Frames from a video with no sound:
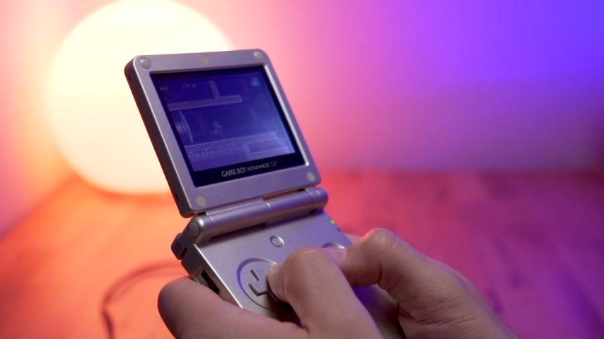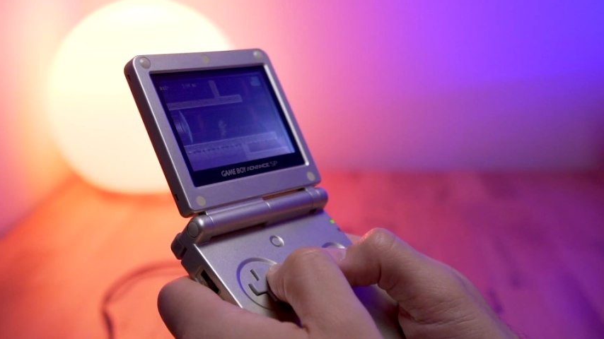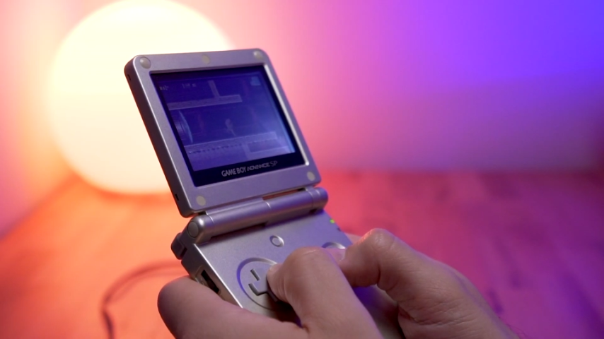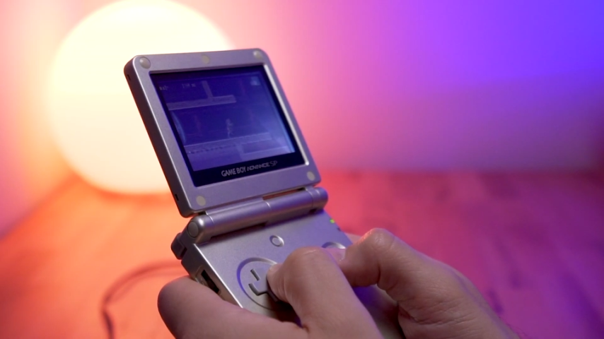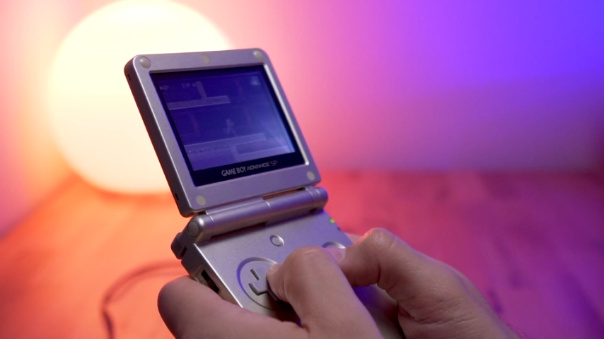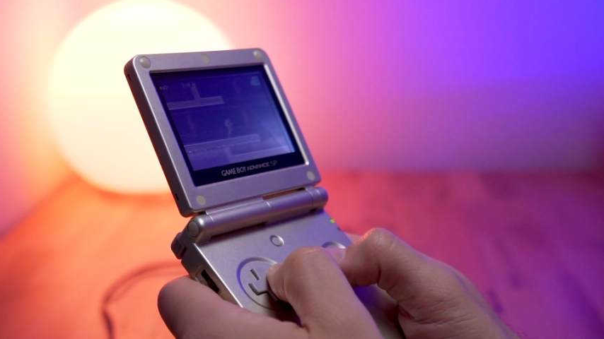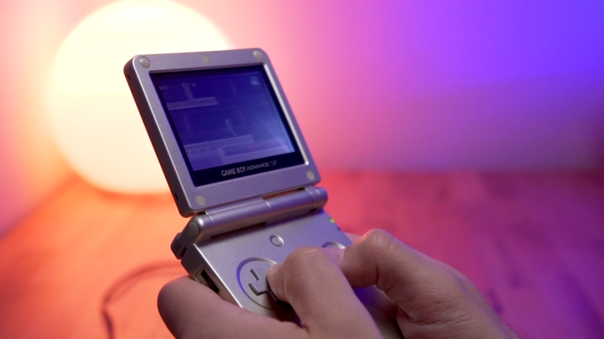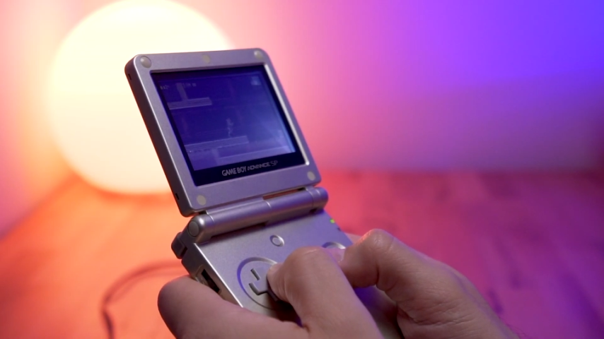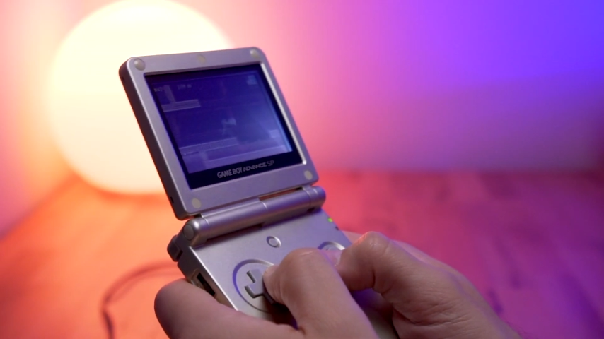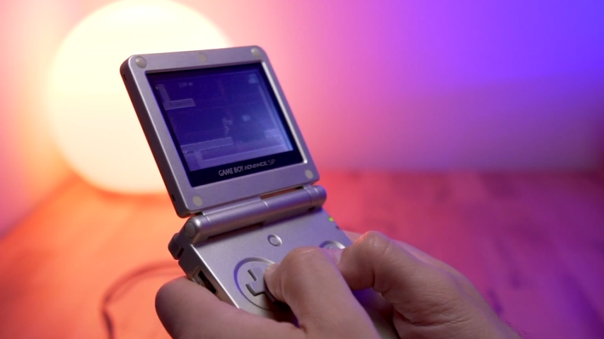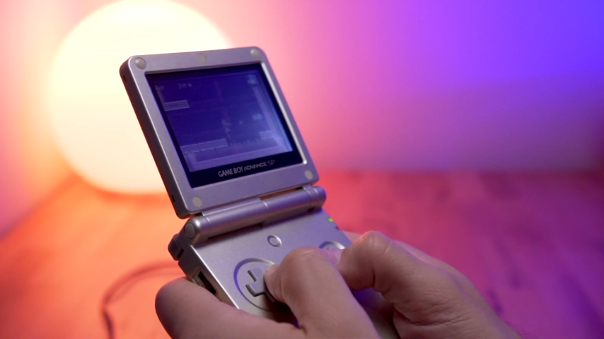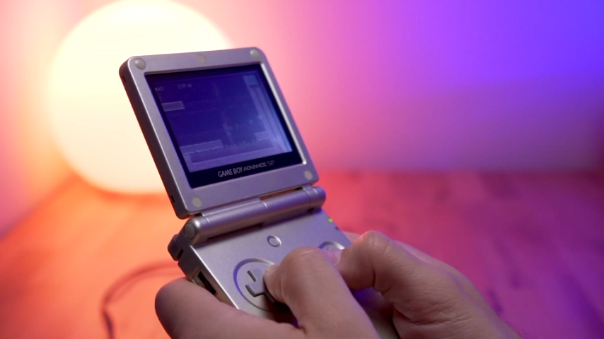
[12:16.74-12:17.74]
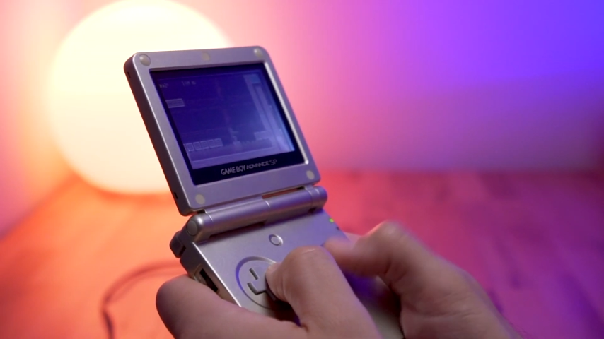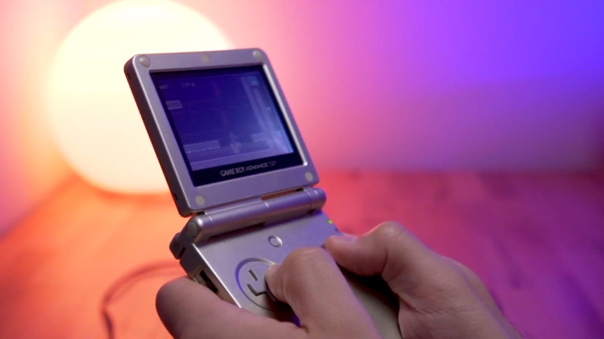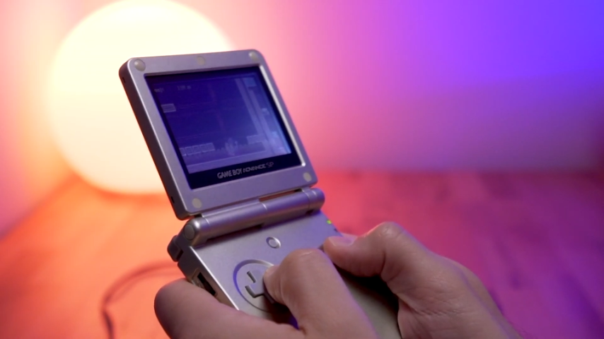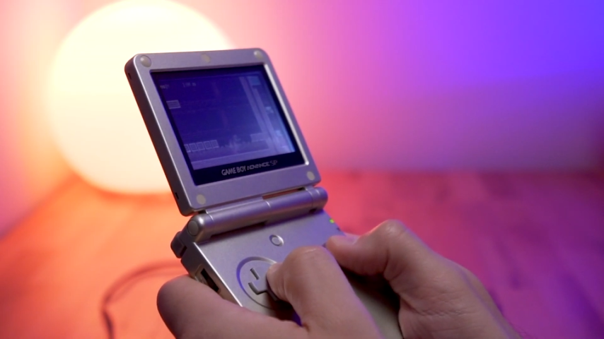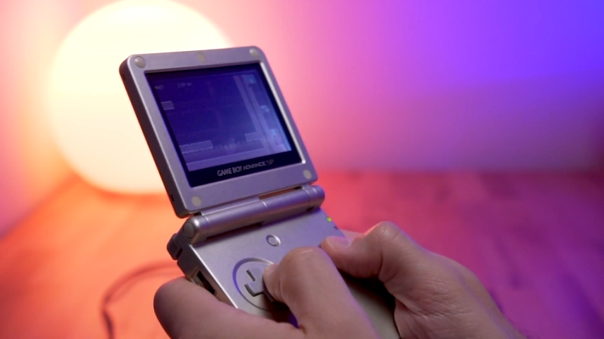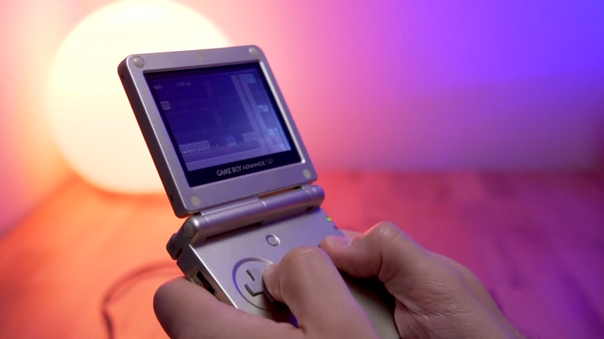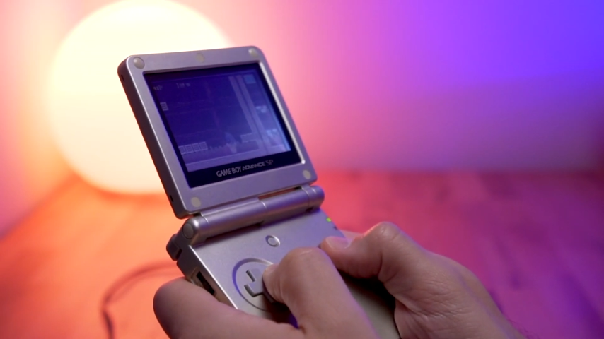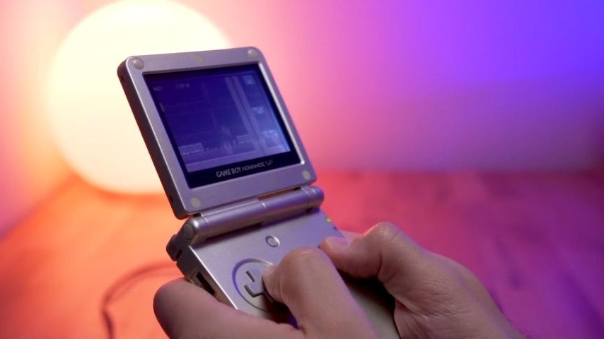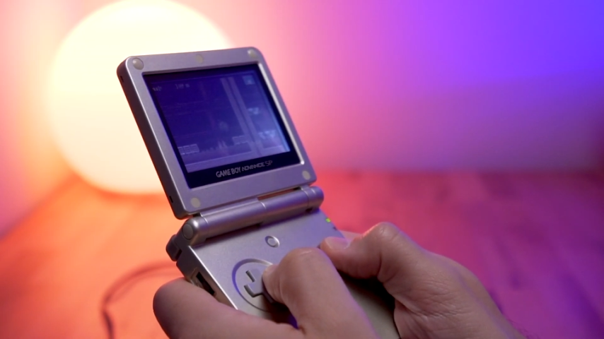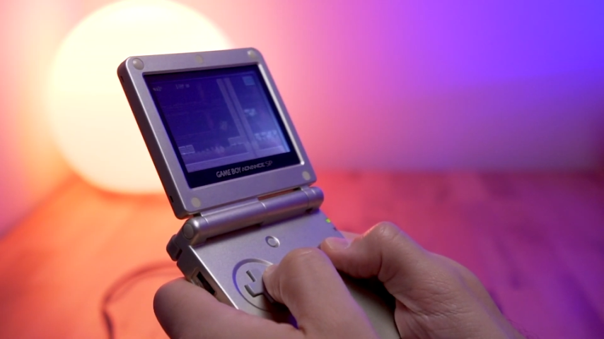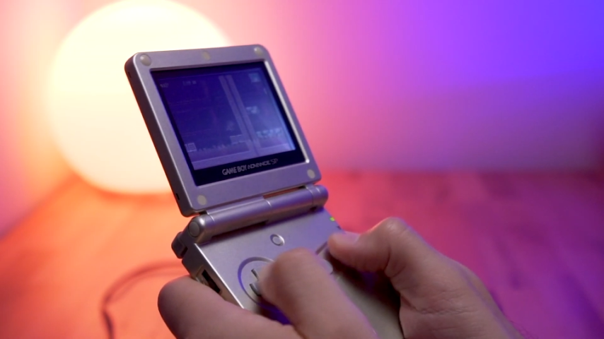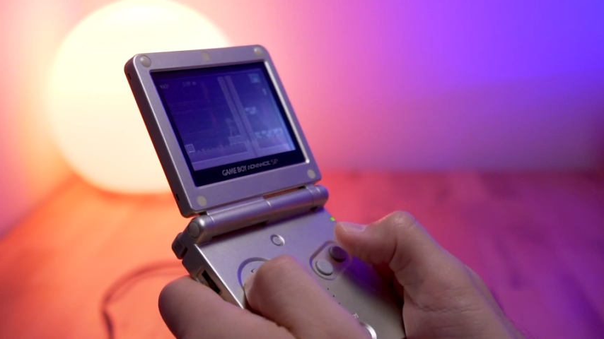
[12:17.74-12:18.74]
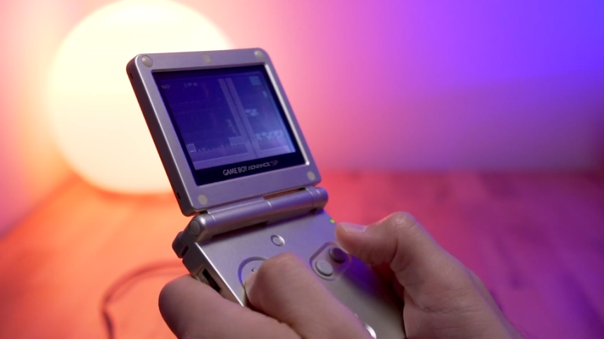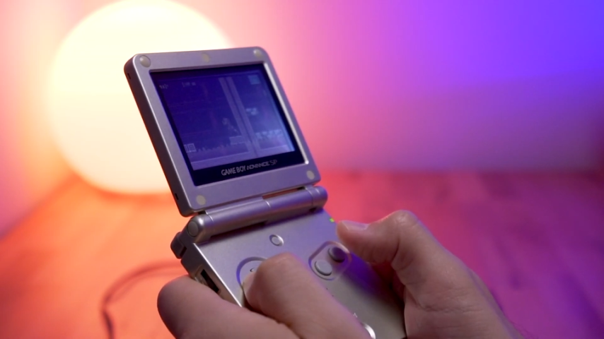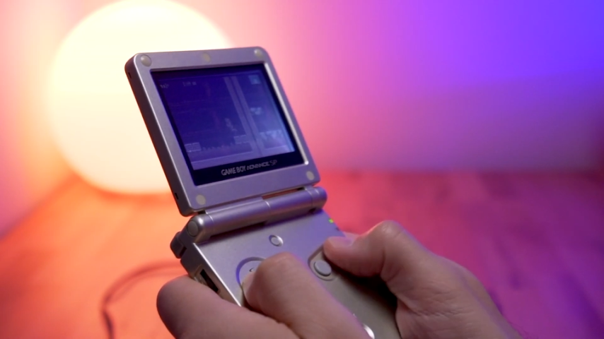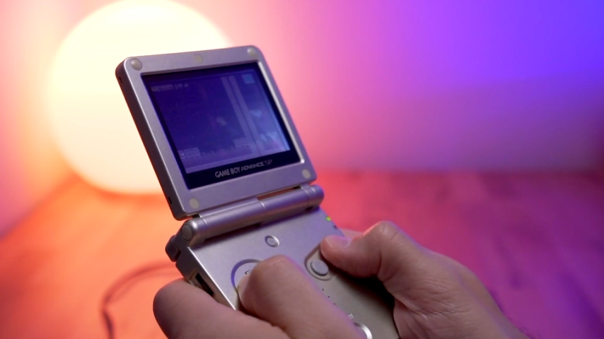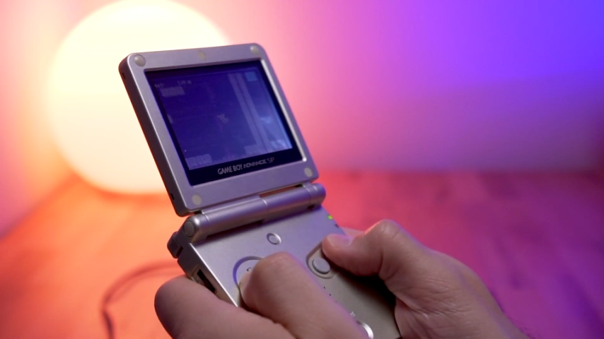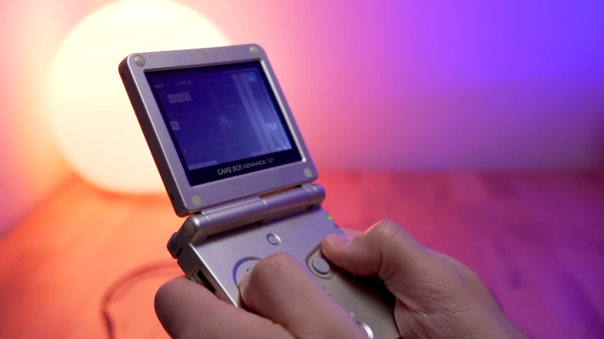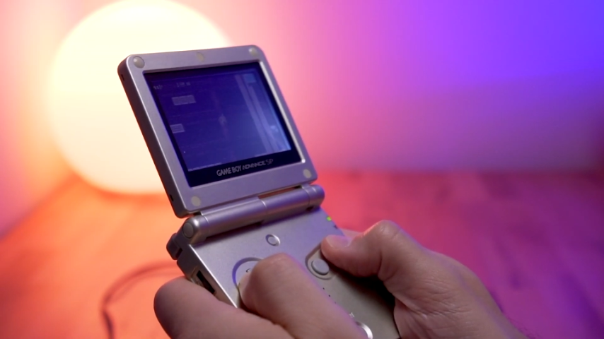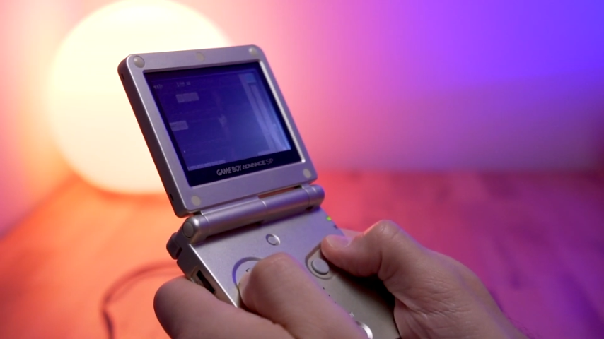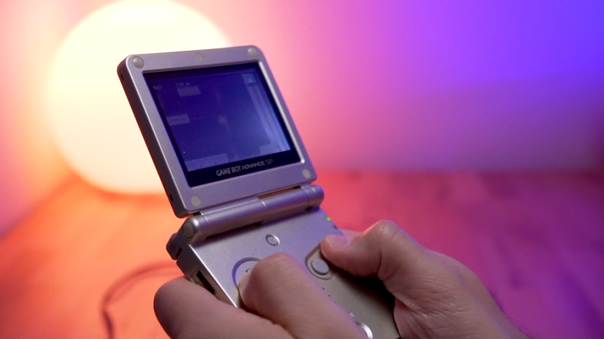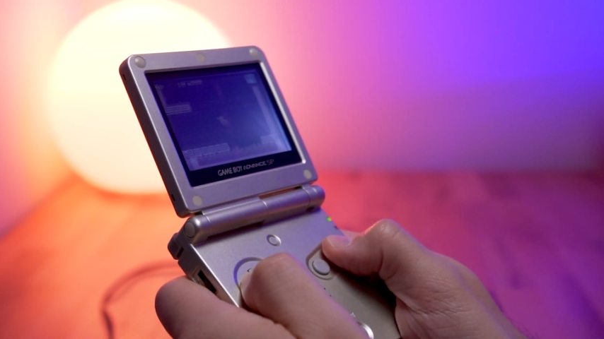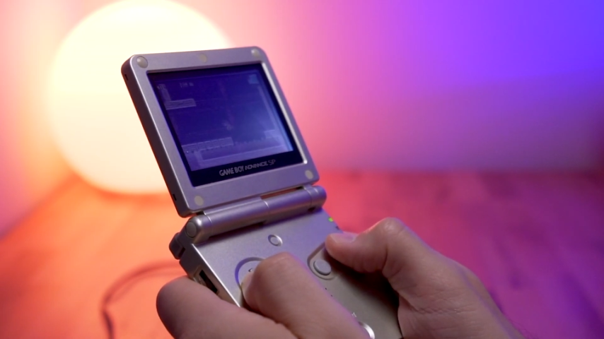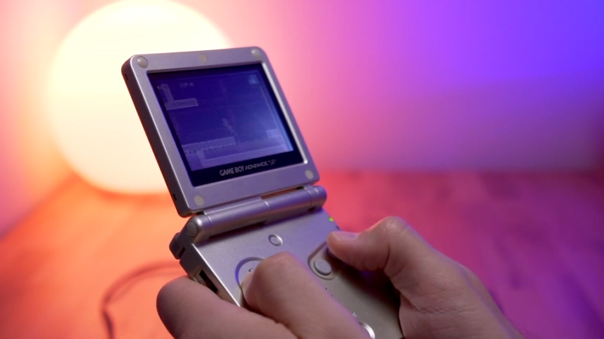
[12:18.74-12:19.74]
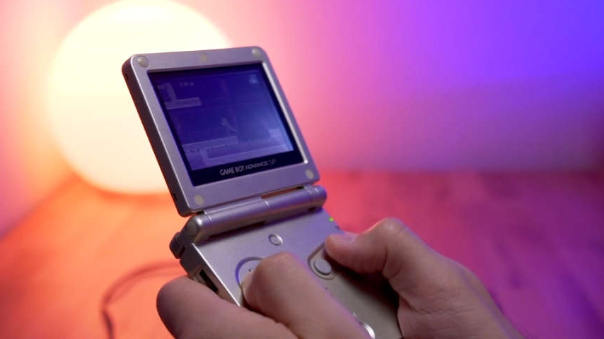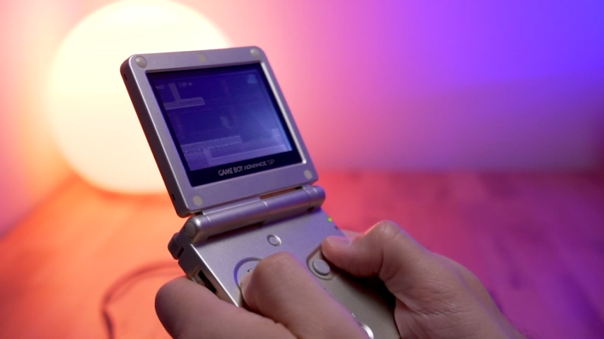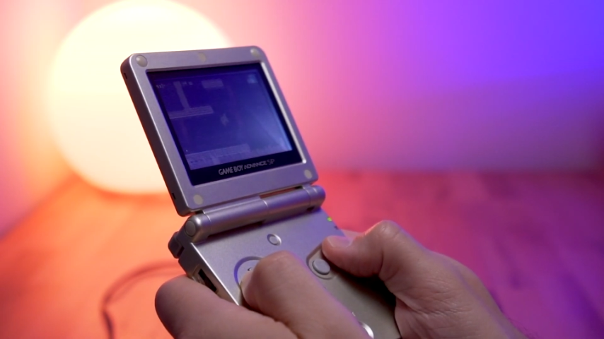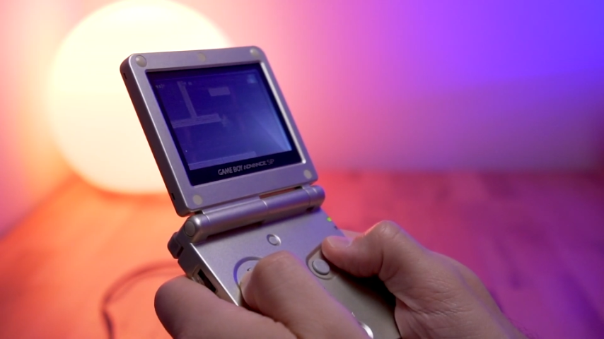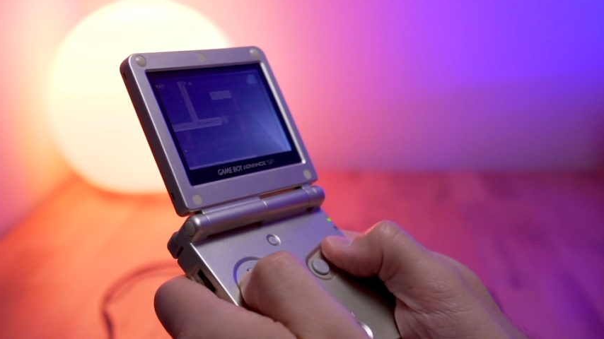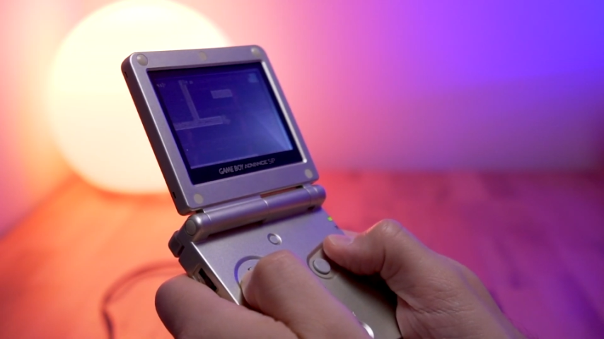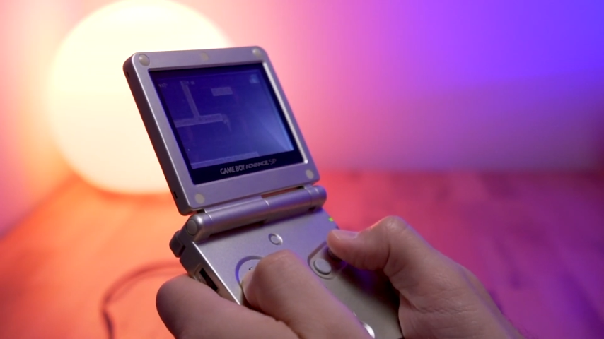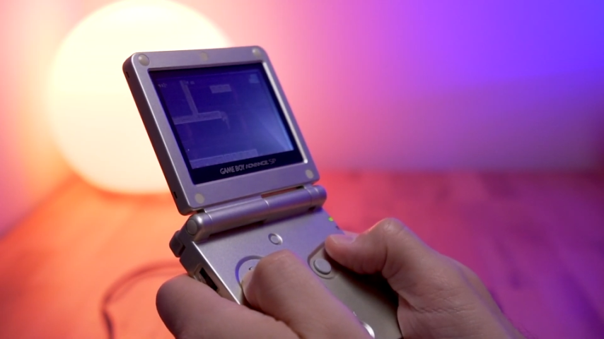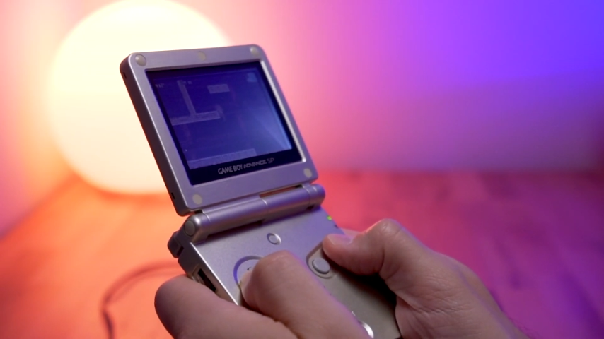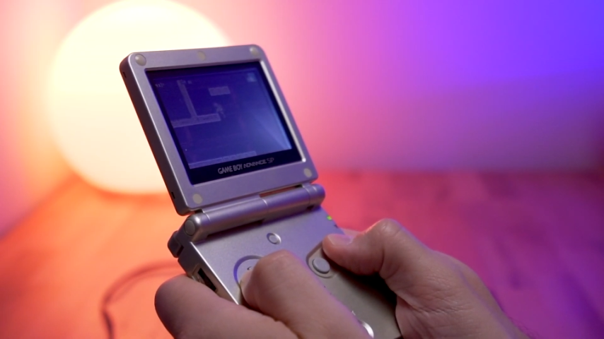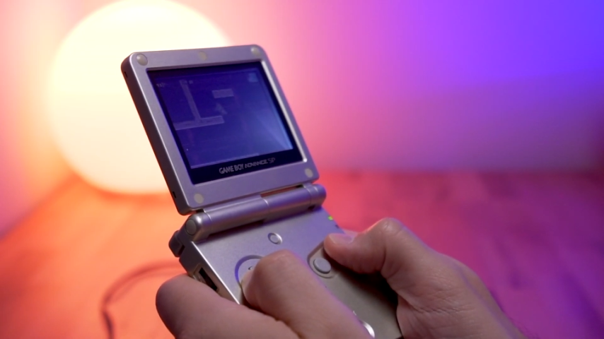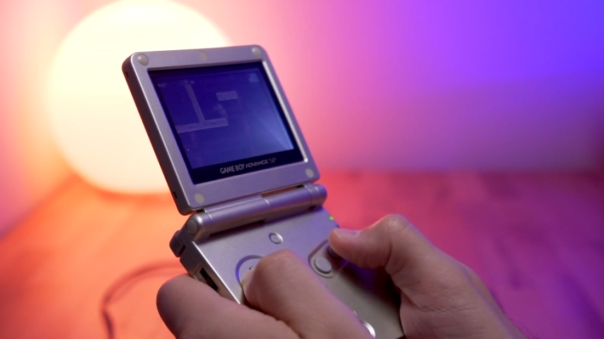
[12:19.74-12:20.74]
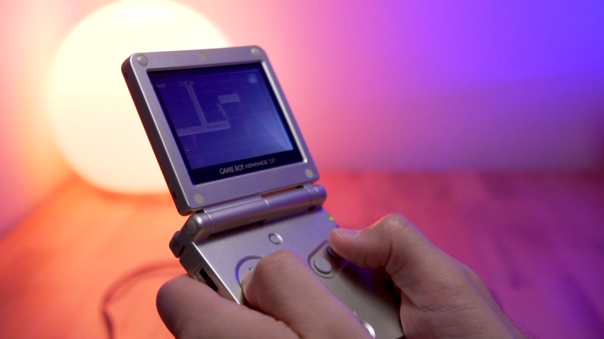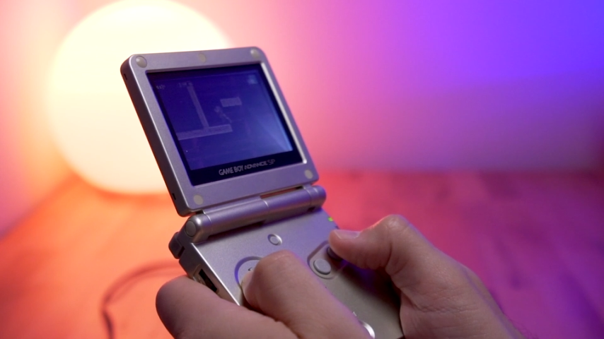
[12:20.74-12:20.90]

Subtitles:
Nobody's mouth can be seen.